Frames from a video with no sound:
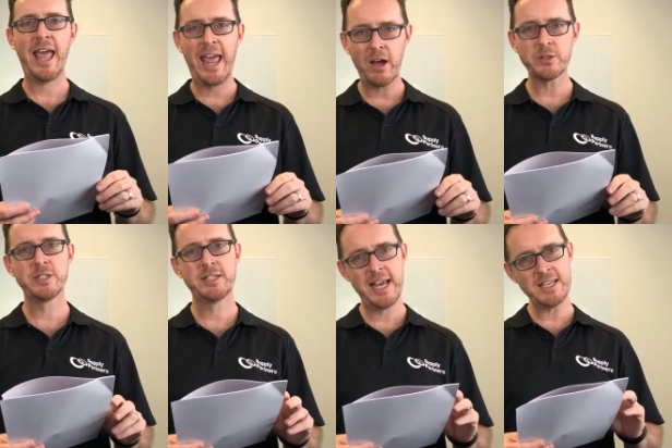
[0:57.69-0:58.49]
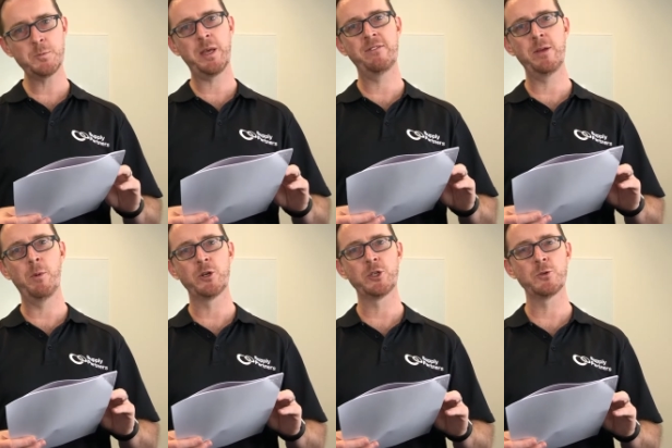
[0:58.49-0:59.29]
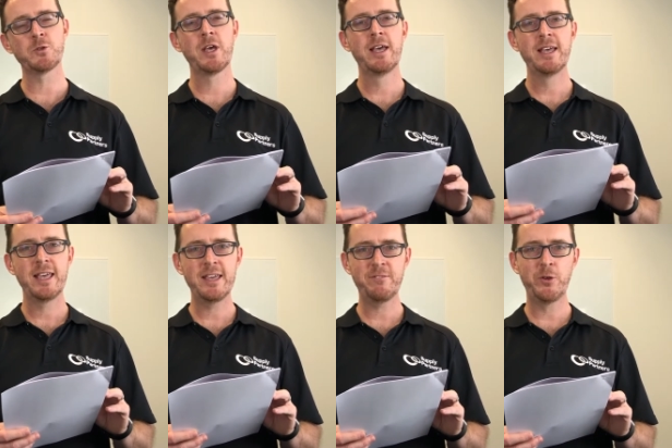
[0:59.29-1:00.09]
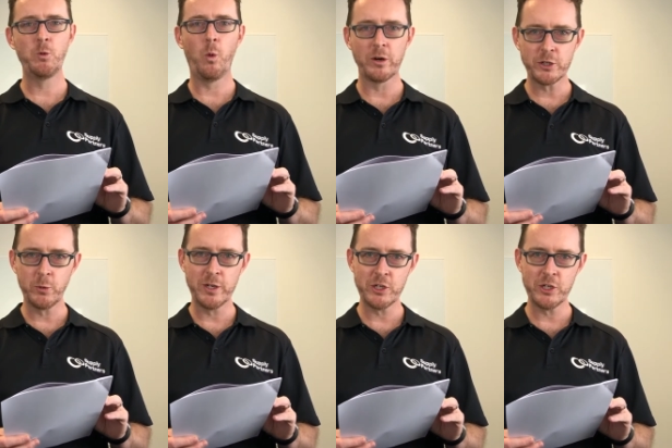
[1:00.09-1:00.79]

how to test PV modules if you want to